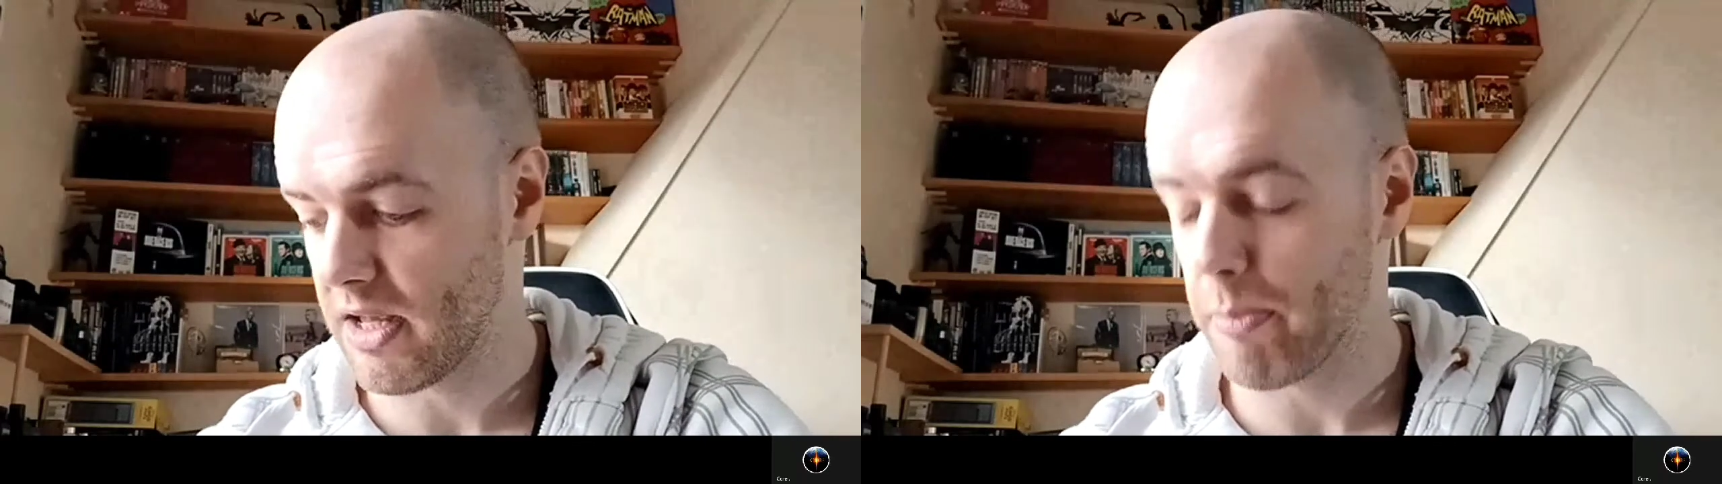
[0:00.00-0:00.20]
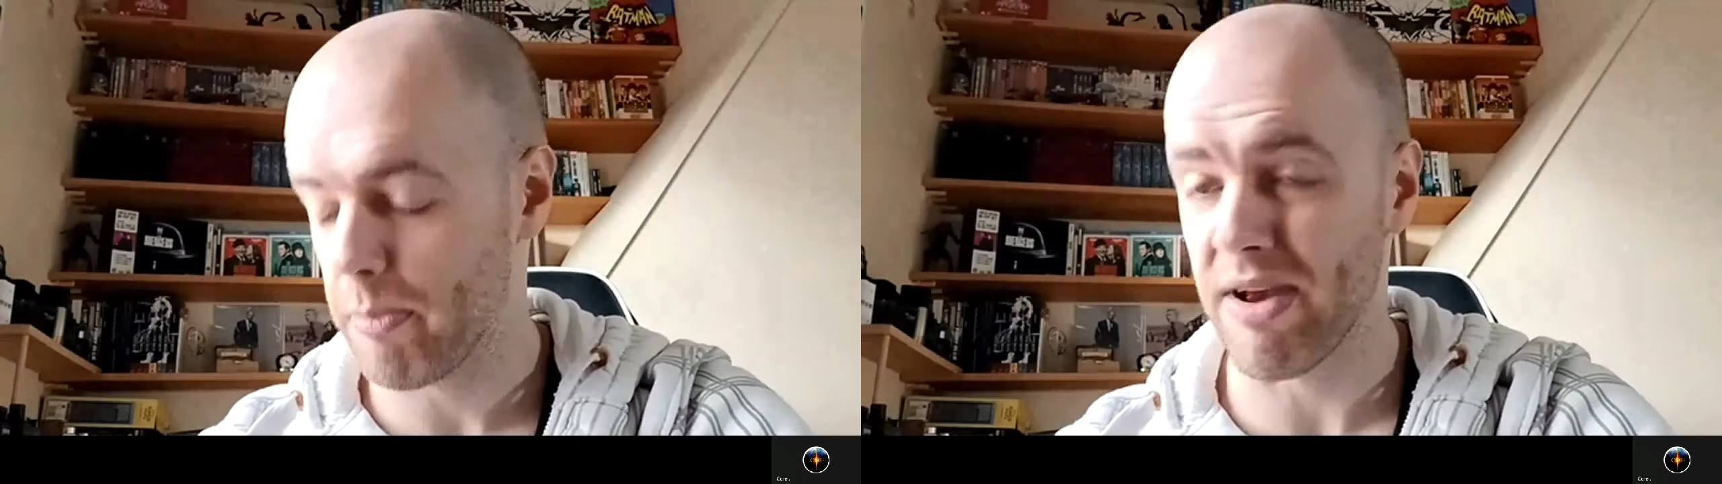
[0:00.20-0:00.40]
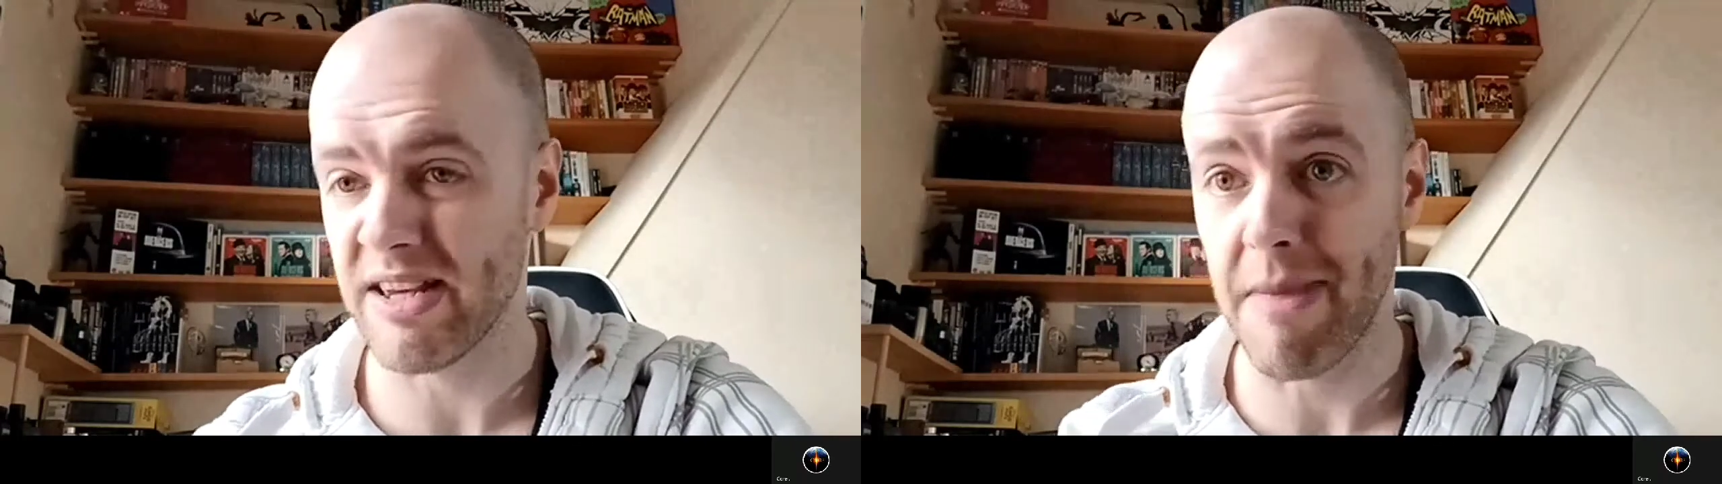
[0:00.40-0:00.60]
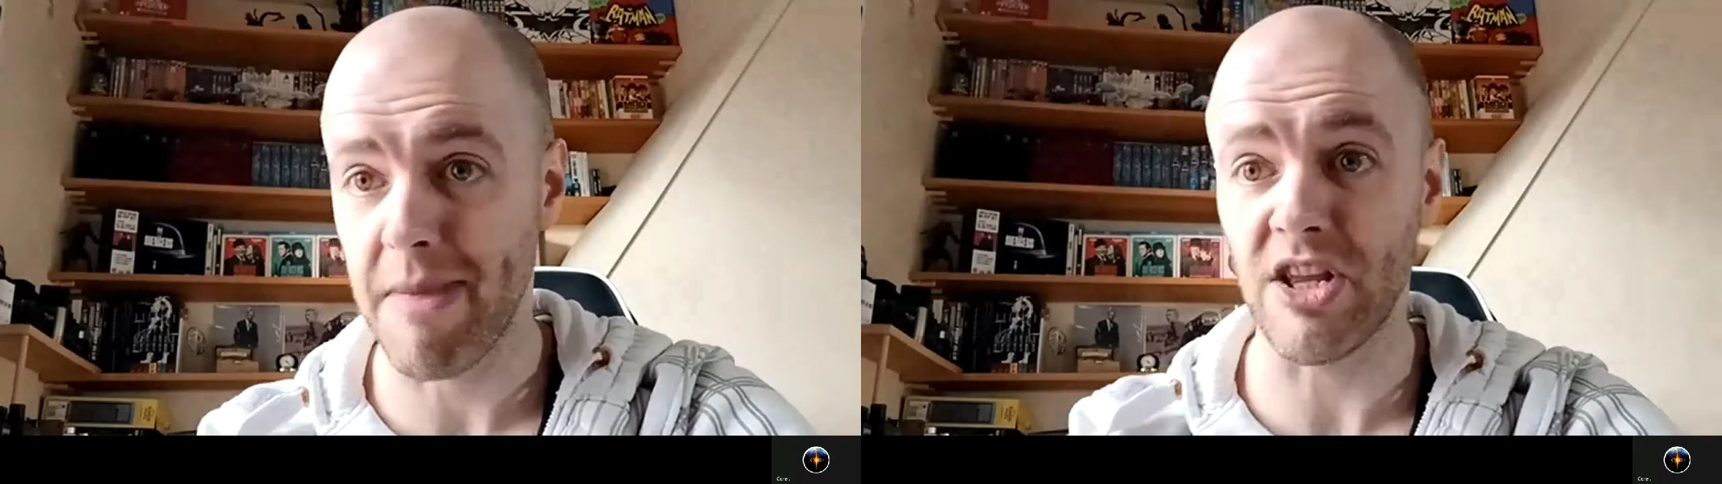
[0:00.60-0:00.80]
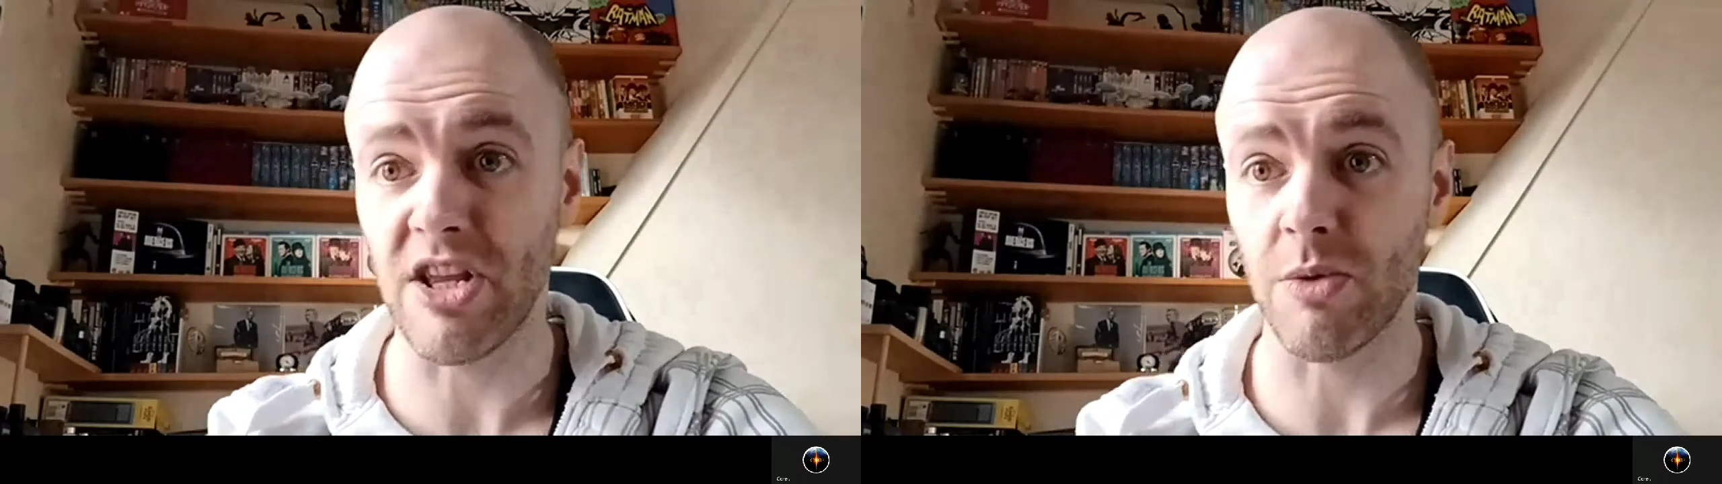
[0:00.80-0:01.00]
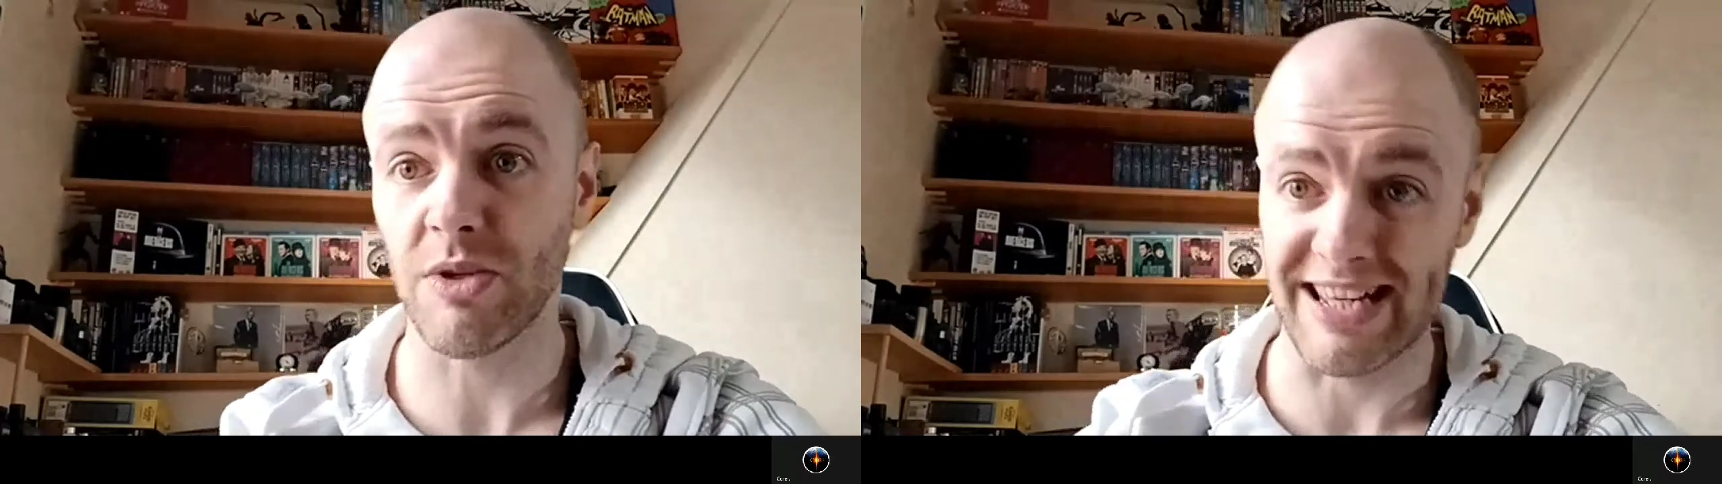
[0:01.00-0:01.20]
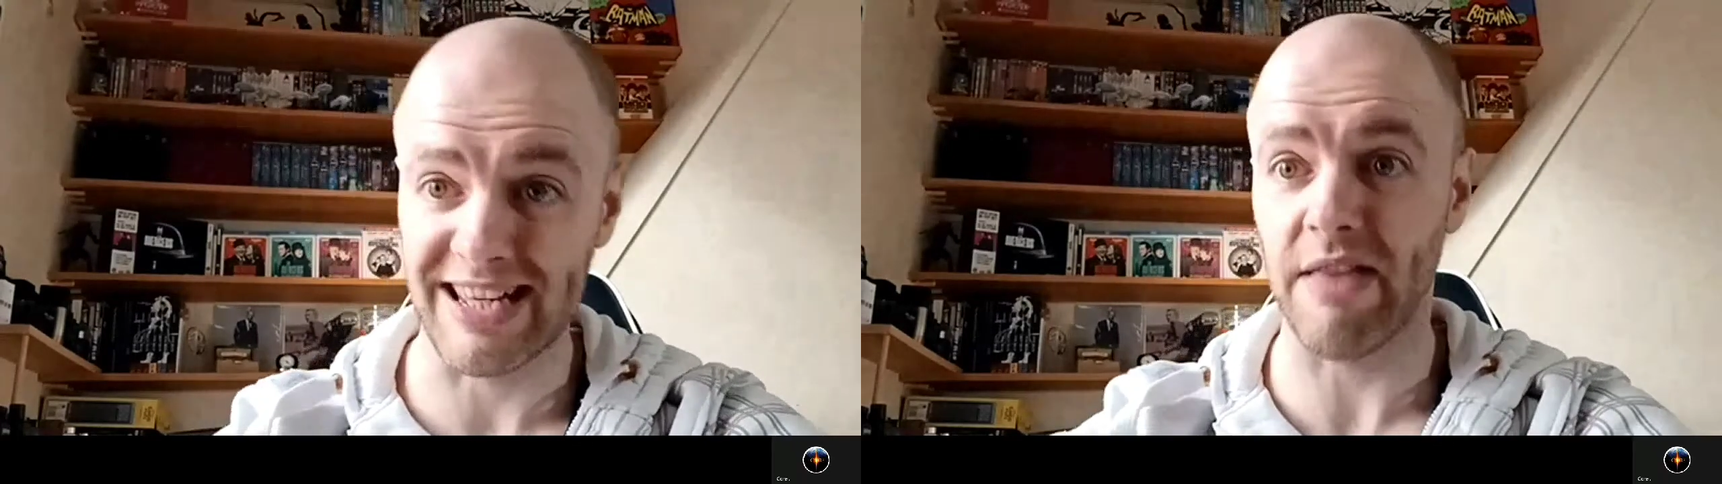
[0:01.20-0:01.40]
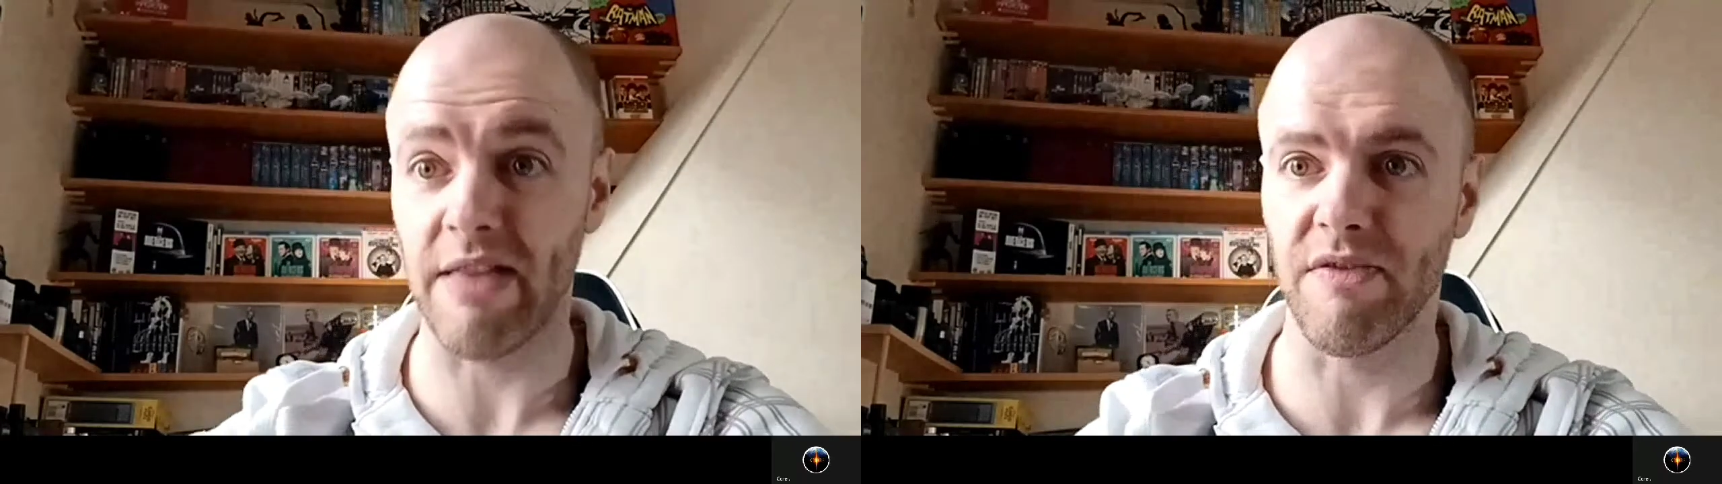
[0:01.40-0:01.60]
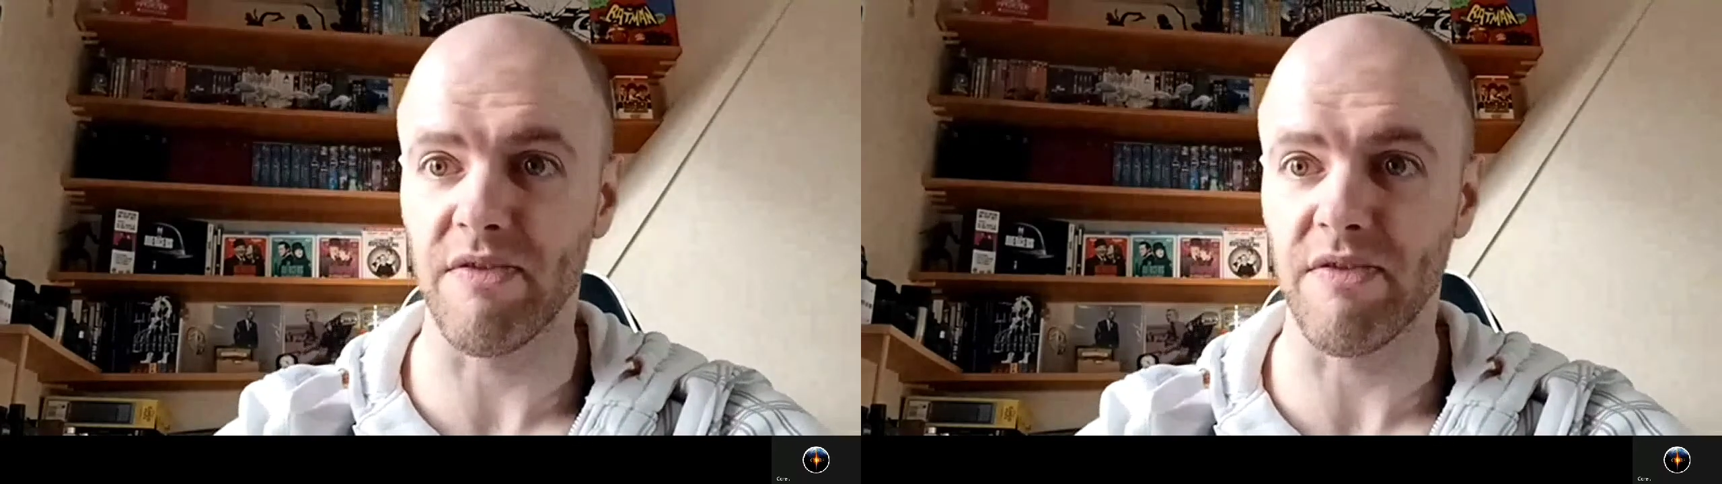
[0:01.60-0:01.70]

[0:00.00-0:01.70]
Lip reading: and I pressed menu to get the